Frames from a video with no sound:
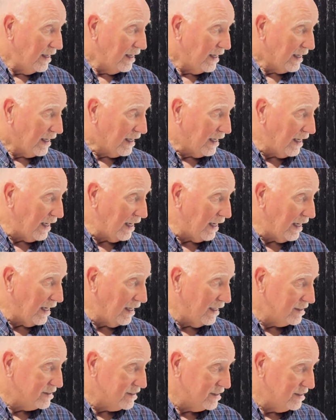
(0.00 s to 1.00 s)

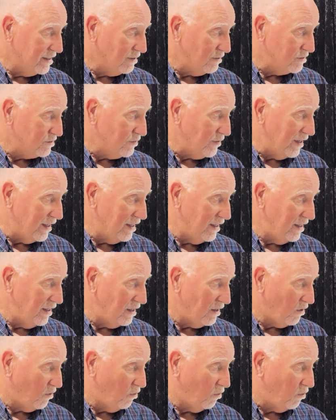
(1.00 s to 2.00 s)
que, it goes right in here,
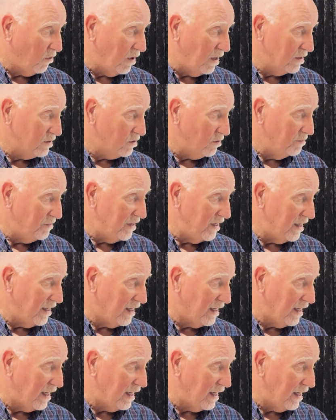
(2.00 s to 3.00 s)
cuando vi
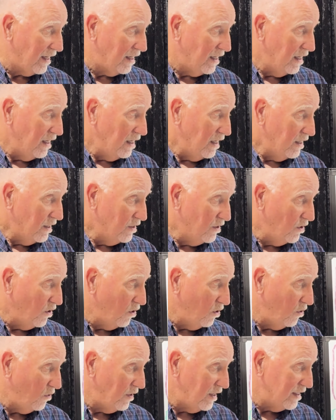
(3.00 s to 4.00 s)
que
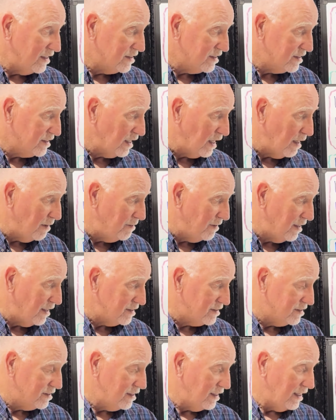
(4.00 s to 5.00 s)
no
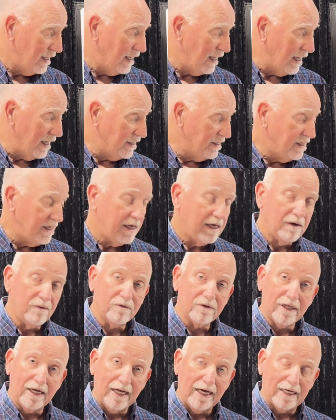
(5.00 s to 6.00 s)
estabas allí,
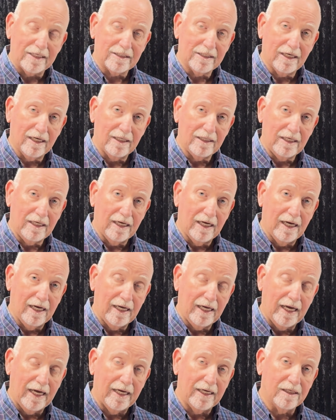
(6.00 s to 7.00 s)
with an accent on the
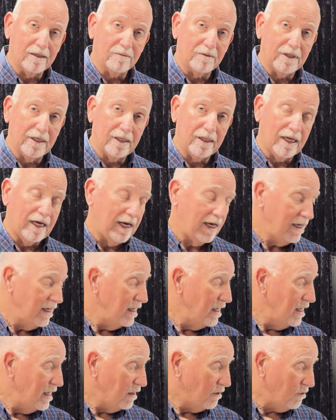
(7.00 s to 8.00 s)
I, A-double-L-I,
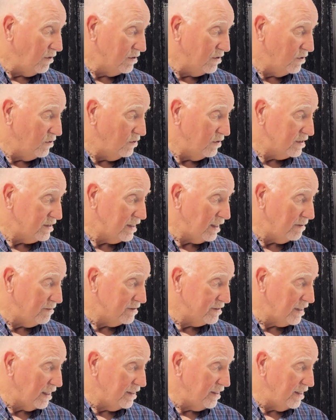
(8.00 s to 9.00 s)
cuando no
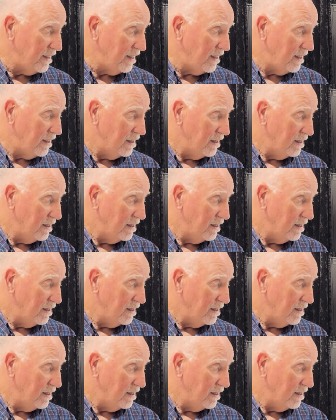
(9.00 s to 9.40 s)
estabas allí,